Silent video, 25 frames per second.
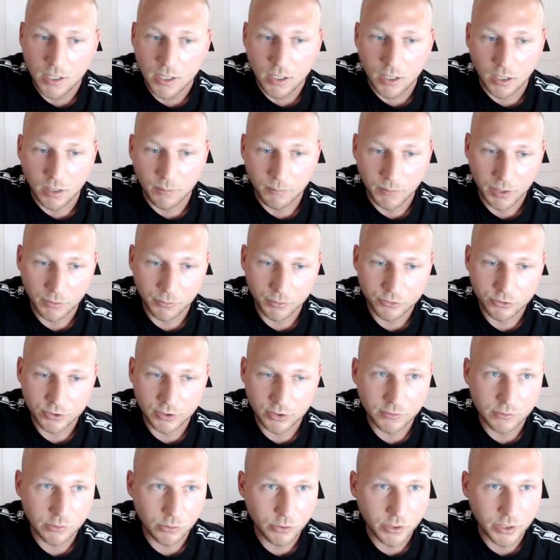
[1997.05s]
I was
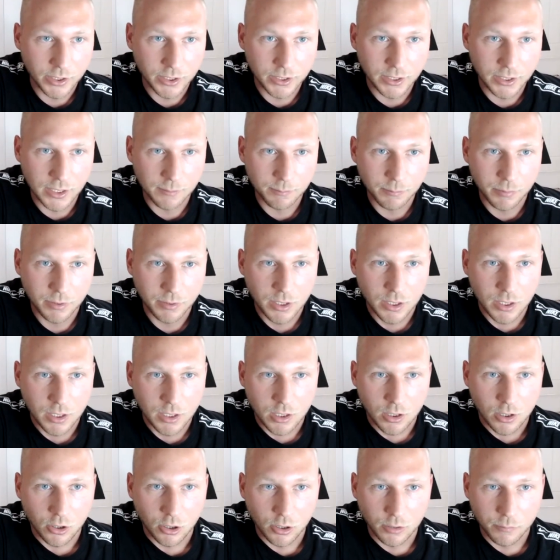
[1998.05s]
just looking it up.
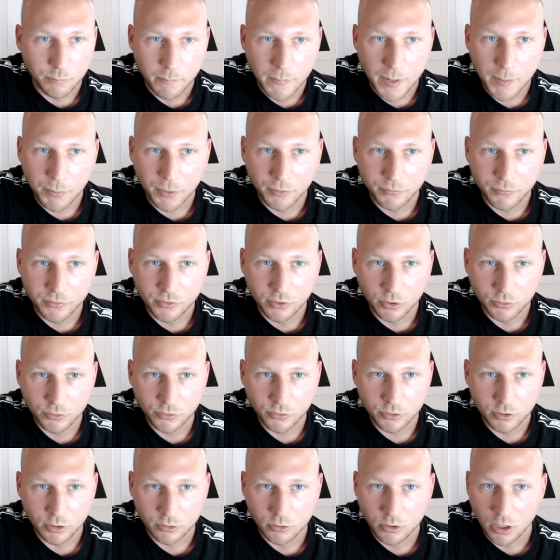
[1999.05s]
On
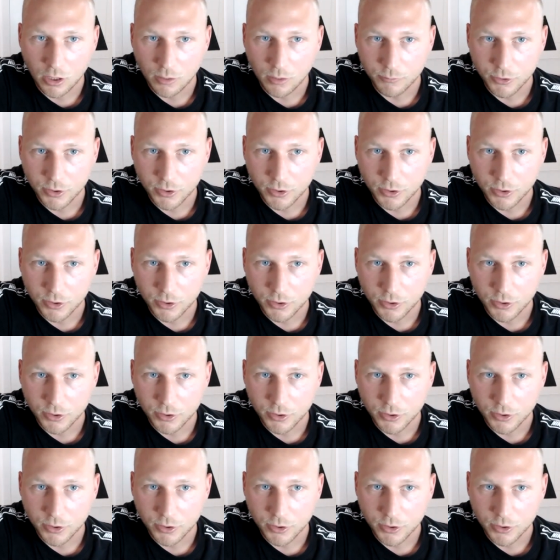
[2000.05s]
mapofzones.com,